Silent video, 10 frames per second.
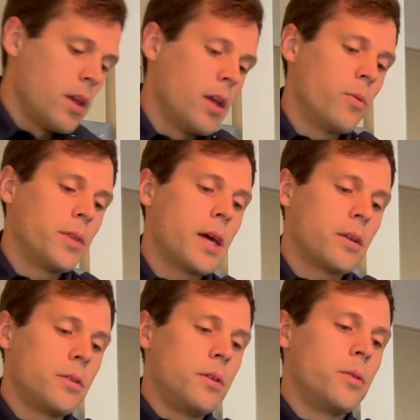And what that'll
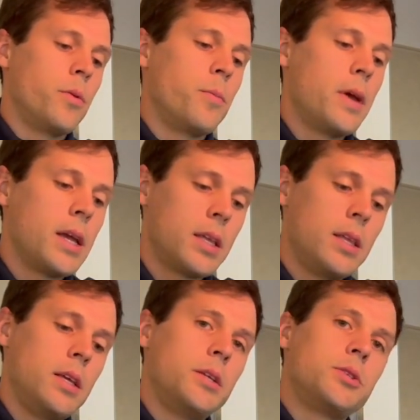do when we bake
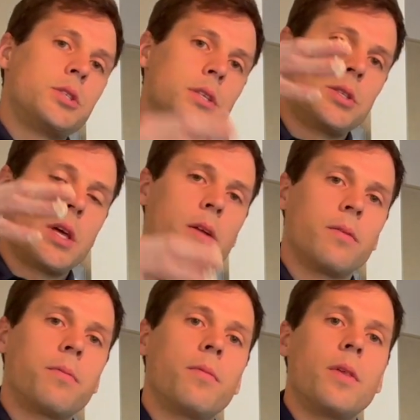these is those
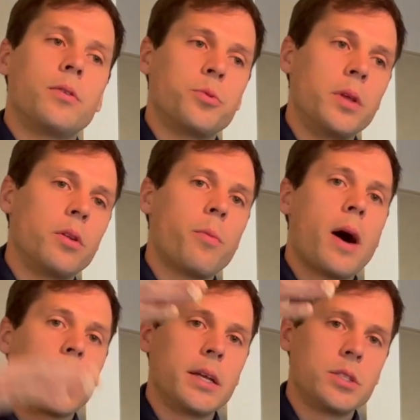will be little
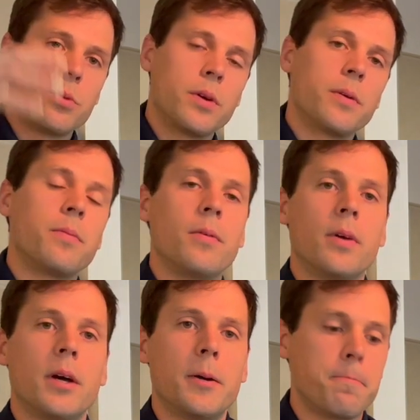pockets where
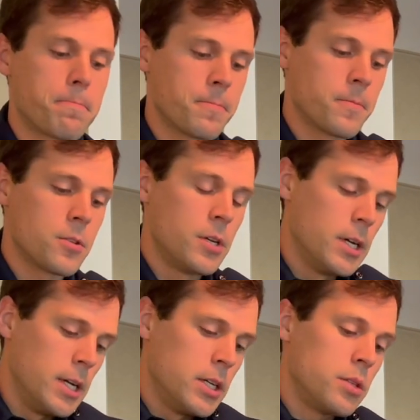
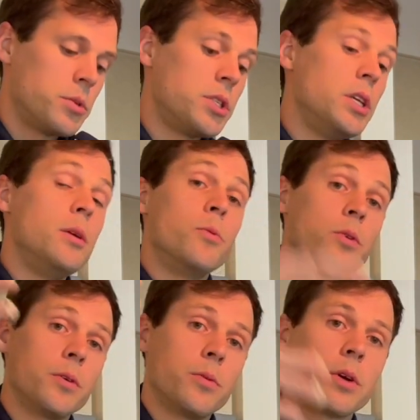some steam
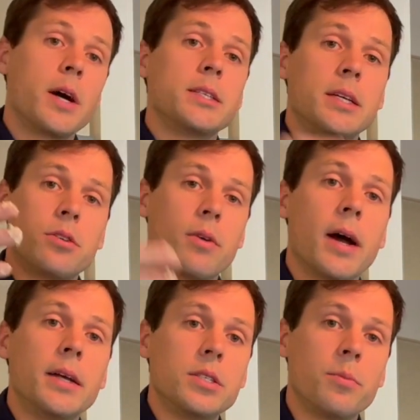will cause that to
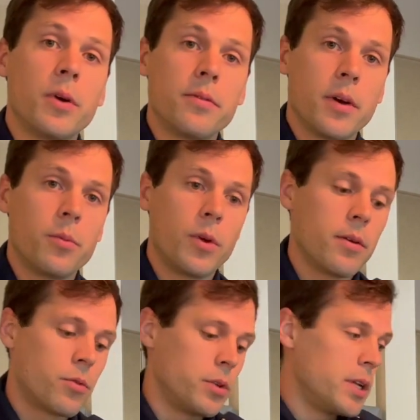rise and puff up, and we'll have
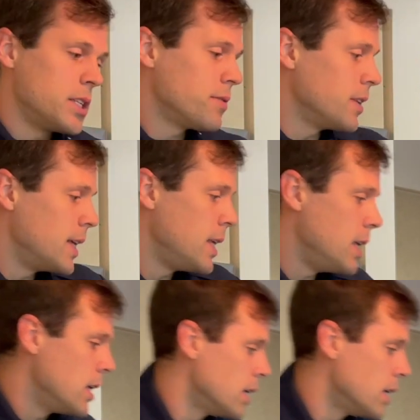a really nice flaky